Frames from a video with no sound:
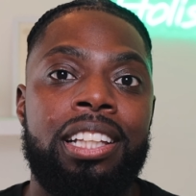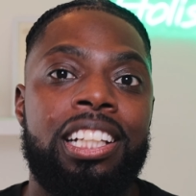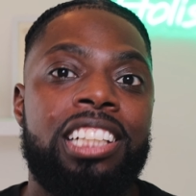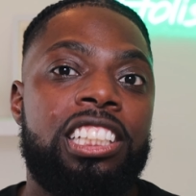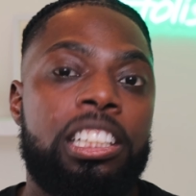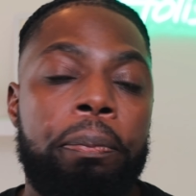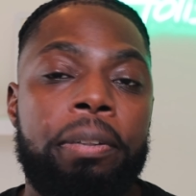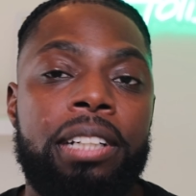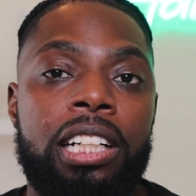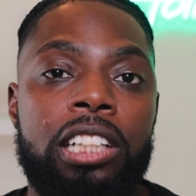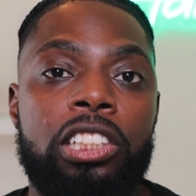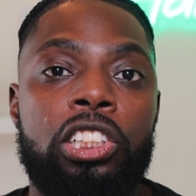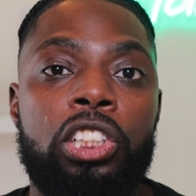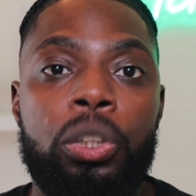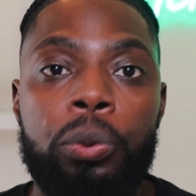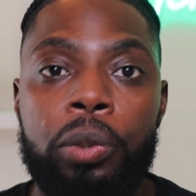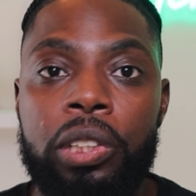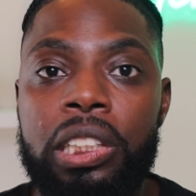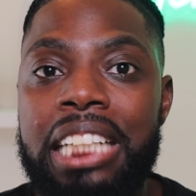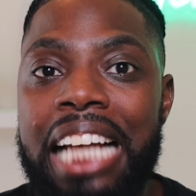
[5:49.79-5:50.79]
This is because
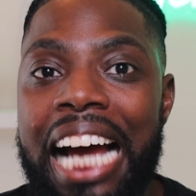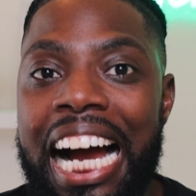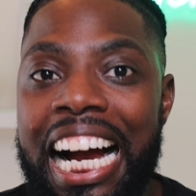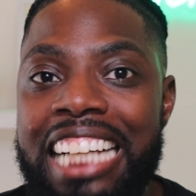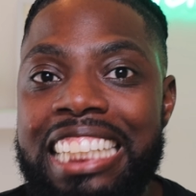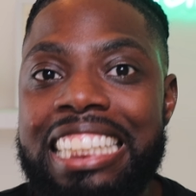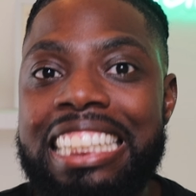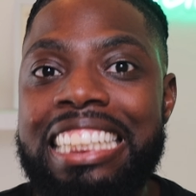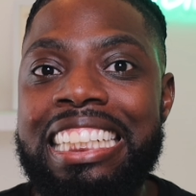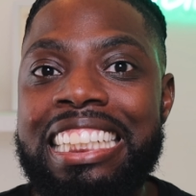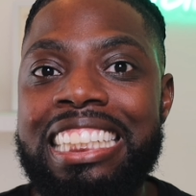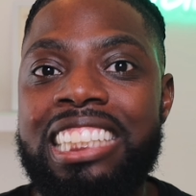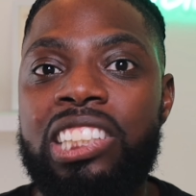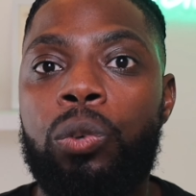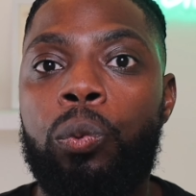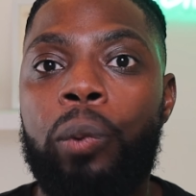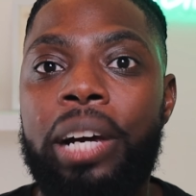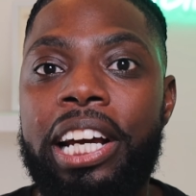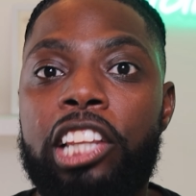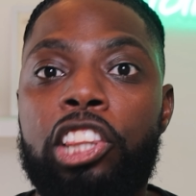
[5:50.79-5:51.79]
you will actually need
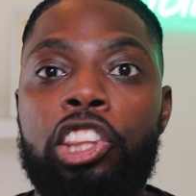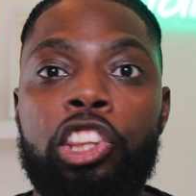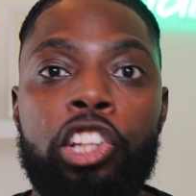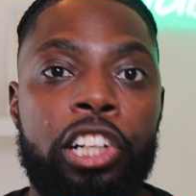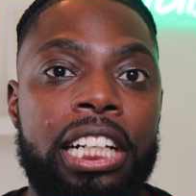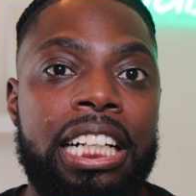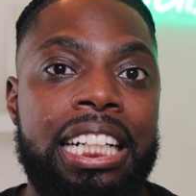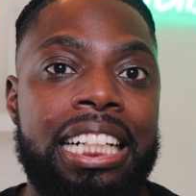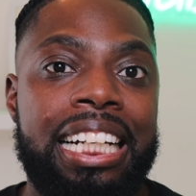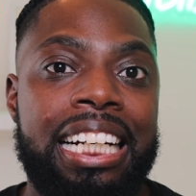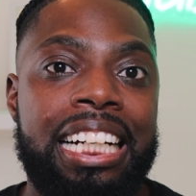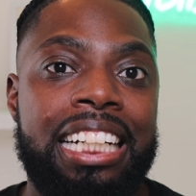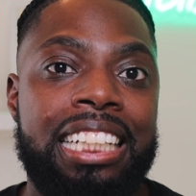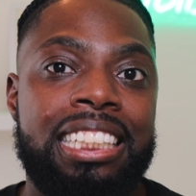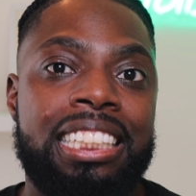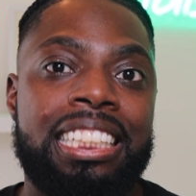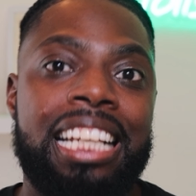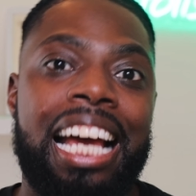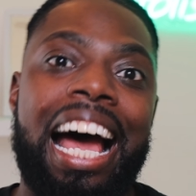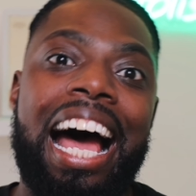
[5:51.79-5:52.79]
to wait thirty
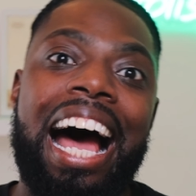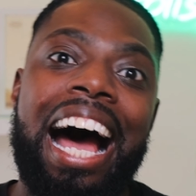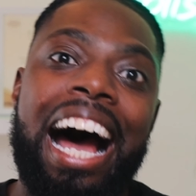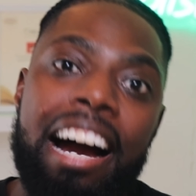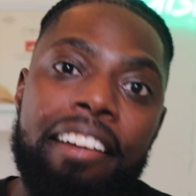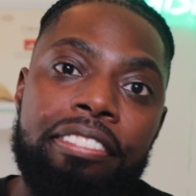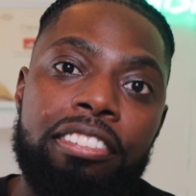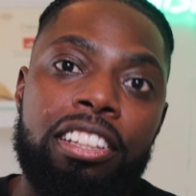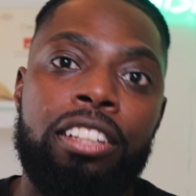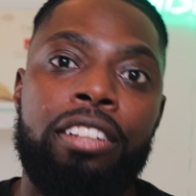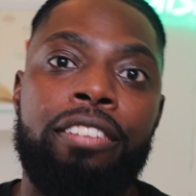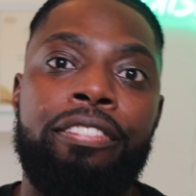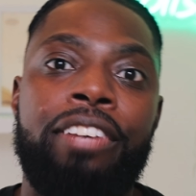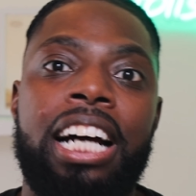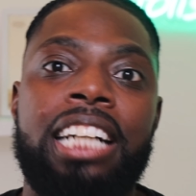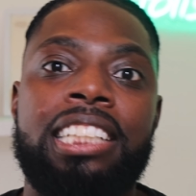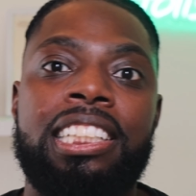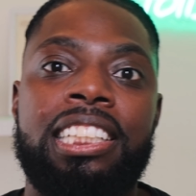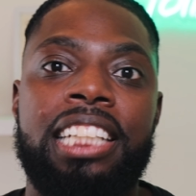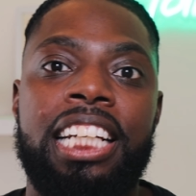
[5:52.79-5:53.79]
days after the
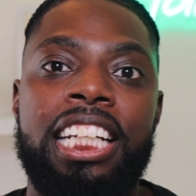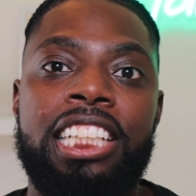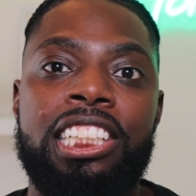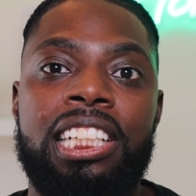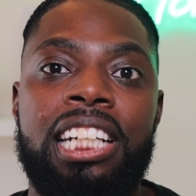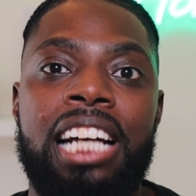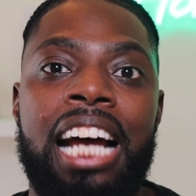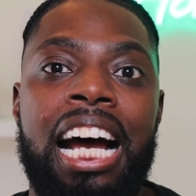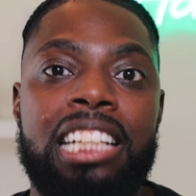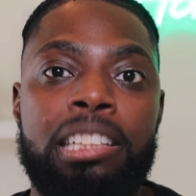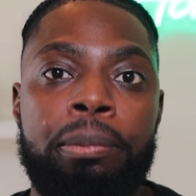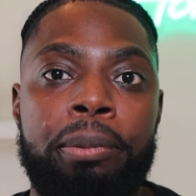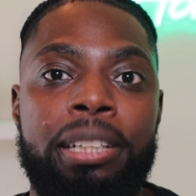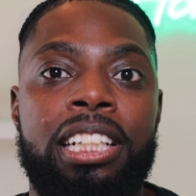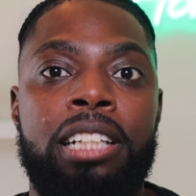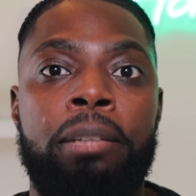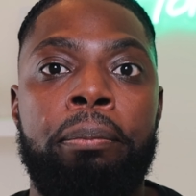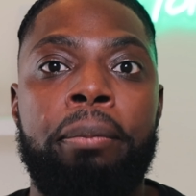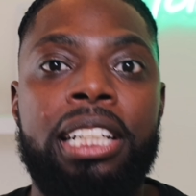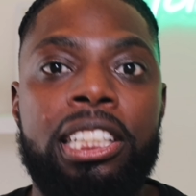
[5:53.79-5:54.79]
vaccination has
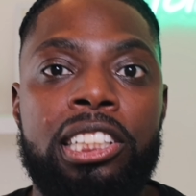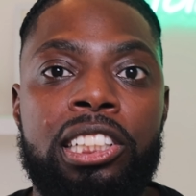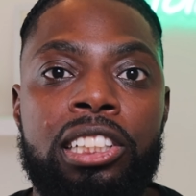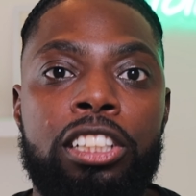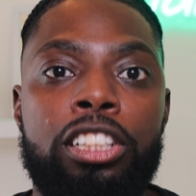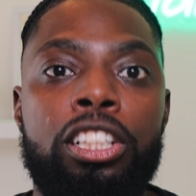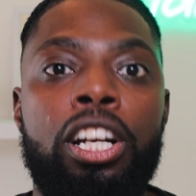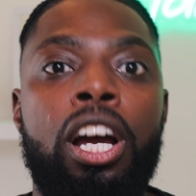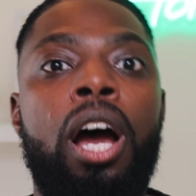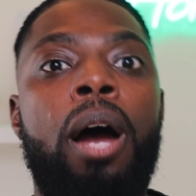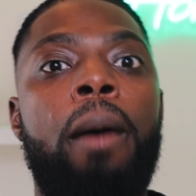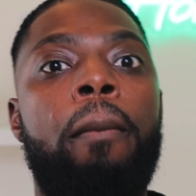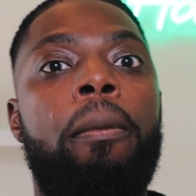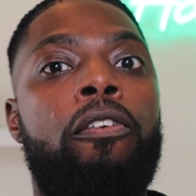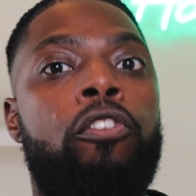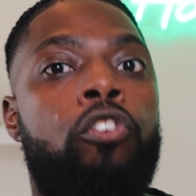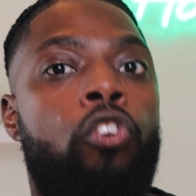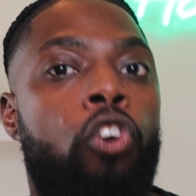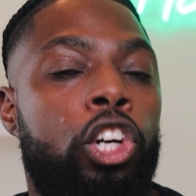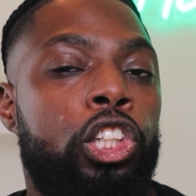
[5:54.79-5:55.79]
been administered
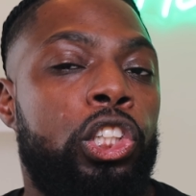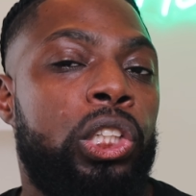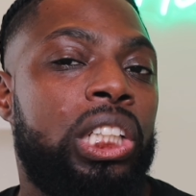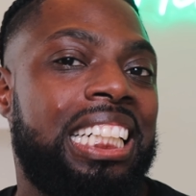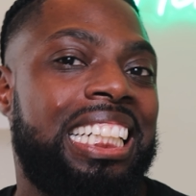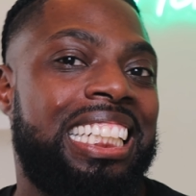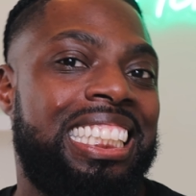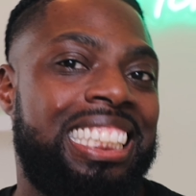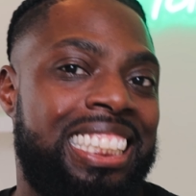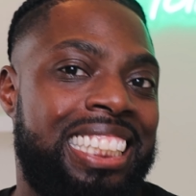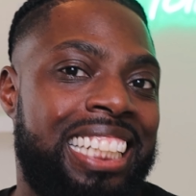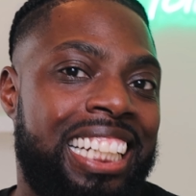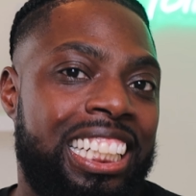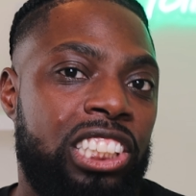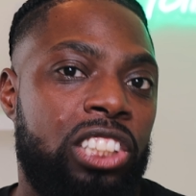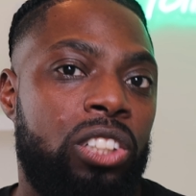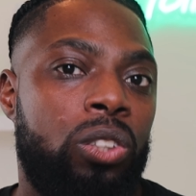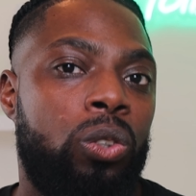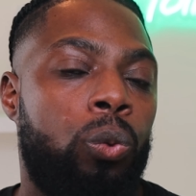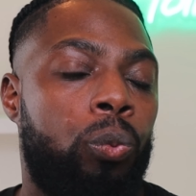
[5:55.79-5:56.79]
before you can
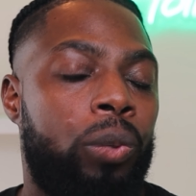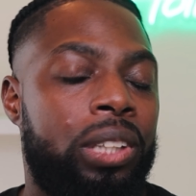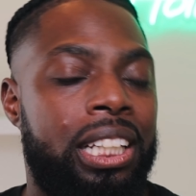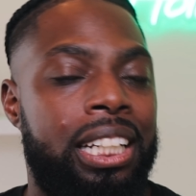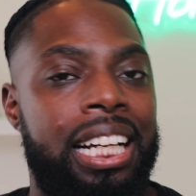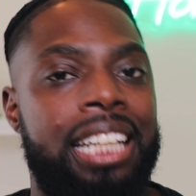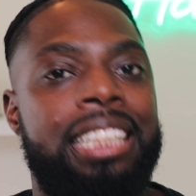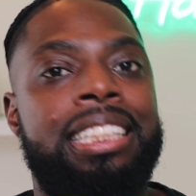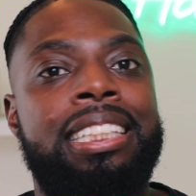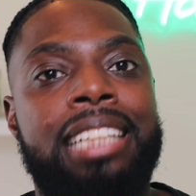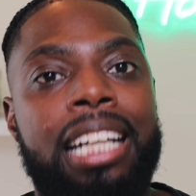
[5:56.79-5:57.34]
continue with the next